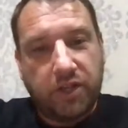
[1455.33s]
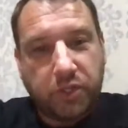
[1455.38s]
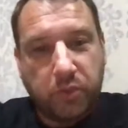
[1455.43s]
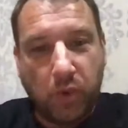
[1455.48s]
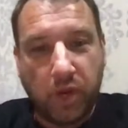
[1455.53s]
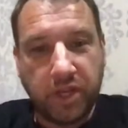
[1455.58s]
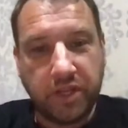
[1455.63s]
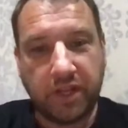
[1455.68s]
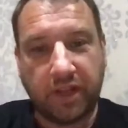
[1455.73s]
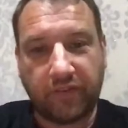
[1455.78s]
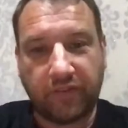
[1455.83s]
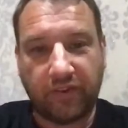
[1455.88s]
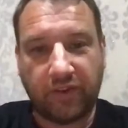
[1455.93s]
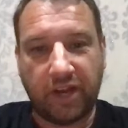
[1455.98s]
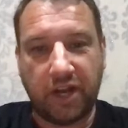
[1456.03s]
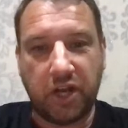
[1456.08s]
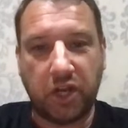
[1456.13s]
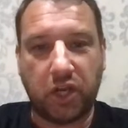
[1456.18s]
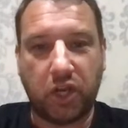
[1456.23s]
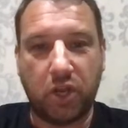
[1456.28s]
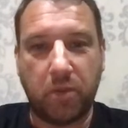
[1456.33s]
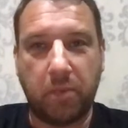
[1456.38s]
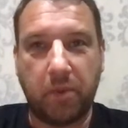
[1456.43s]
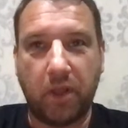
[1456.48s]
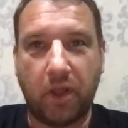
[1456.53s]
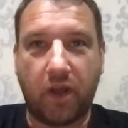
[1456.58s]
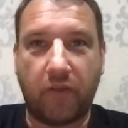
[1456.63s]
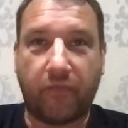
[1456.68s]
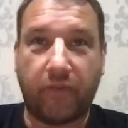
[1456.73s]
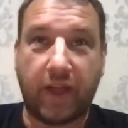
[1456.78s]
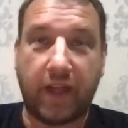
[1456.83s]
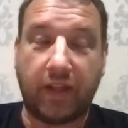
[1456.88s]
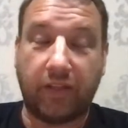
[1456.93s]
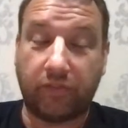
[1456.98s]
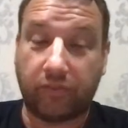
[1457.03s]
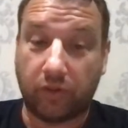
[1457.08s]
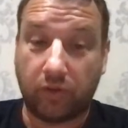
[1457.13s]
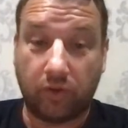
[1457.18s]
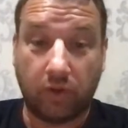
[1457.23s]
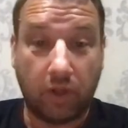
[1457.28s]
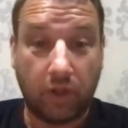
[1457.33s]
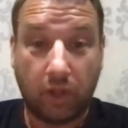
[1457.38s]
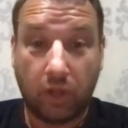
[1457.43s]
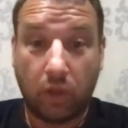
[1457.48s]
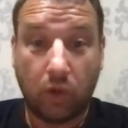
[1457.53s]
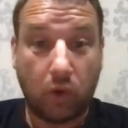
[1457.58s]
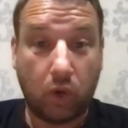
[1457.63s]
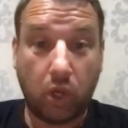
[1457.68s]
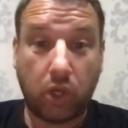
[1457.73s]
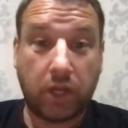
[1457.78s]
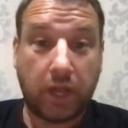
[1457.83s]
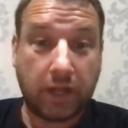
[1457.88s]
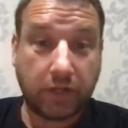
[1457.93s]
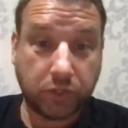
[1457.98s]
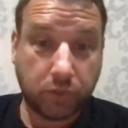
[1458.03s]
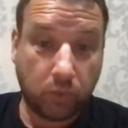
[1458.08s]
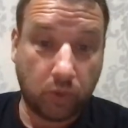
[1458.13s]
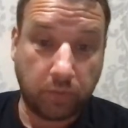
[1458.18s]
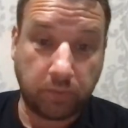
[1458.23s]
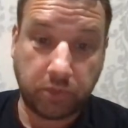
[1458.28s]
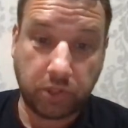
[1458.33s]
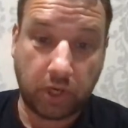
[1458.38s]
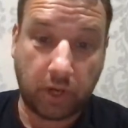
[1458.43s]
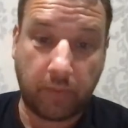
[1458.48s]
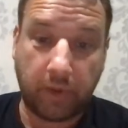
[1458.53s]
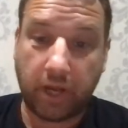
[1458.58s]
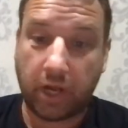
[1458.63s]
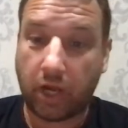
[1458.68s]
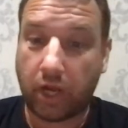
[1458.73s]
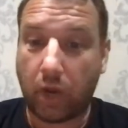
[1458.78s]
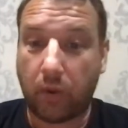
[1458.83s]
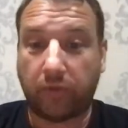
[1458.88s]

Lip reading: swing yesterday, the QPR fans, and good luck to them. Do you know what I mean? I